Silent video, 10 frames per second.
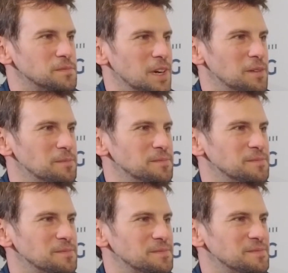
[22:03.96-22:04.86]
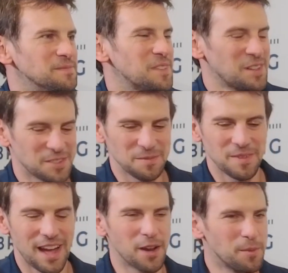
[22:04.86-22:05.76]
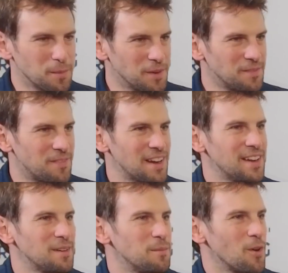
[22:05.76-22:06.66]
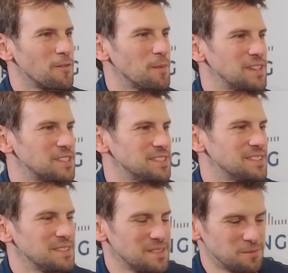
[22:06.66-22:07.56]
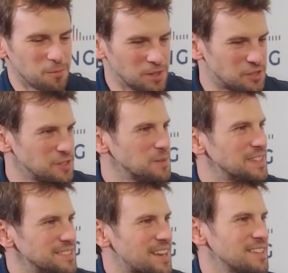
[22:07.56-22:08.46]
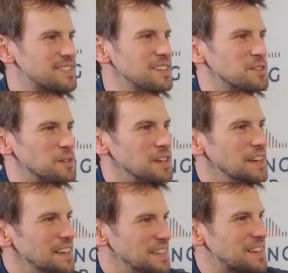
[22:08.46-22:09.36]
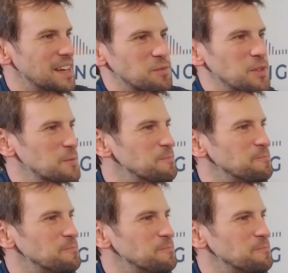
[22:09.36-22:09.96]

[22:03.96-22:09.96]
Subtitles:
Yeah. Awesome. How do people find out more information on what you're doing at Skanska or connect with you?